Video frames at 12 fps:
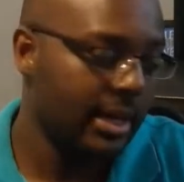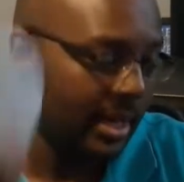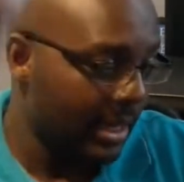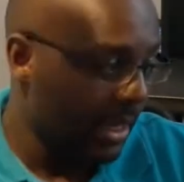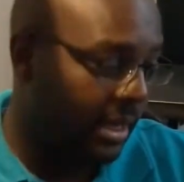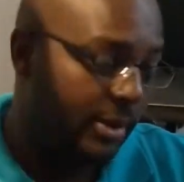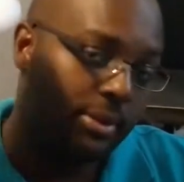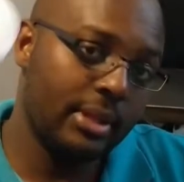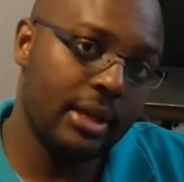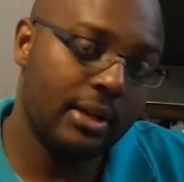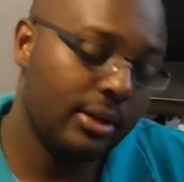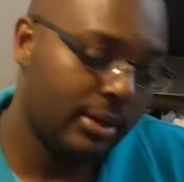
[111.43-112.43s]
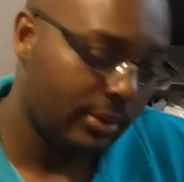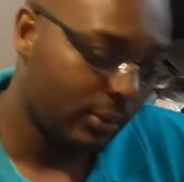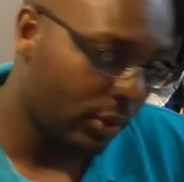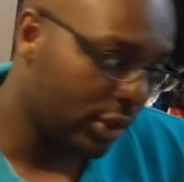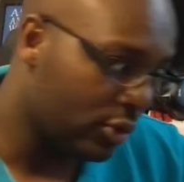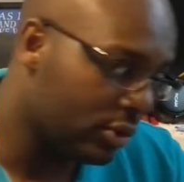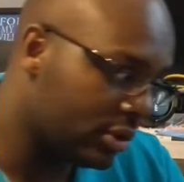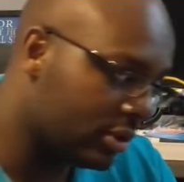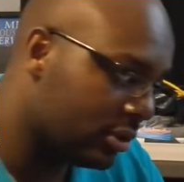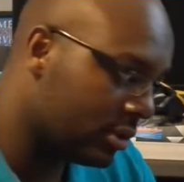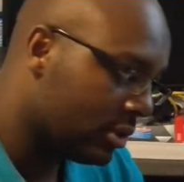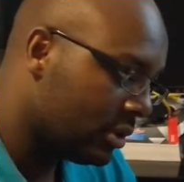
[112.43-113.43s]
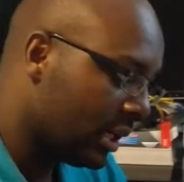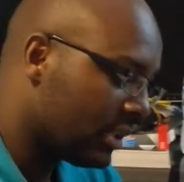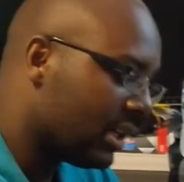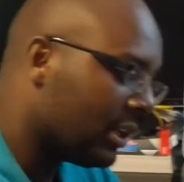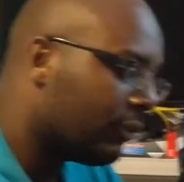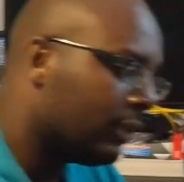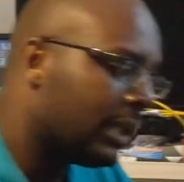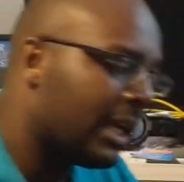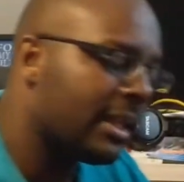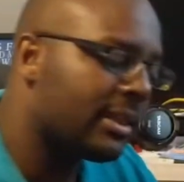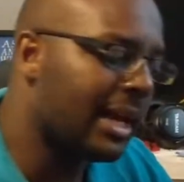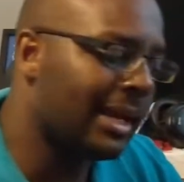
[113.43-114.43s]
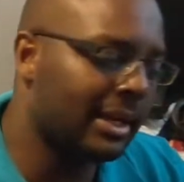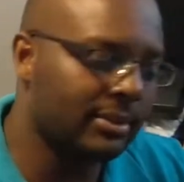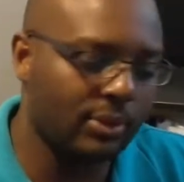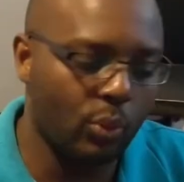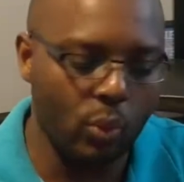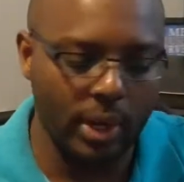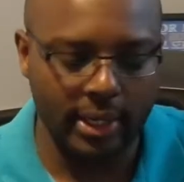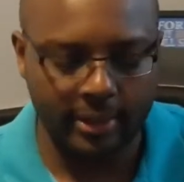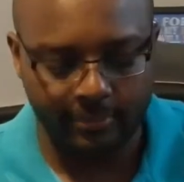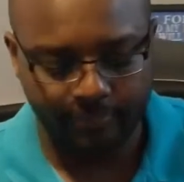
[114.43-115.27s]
And then when you successfully get that out the way,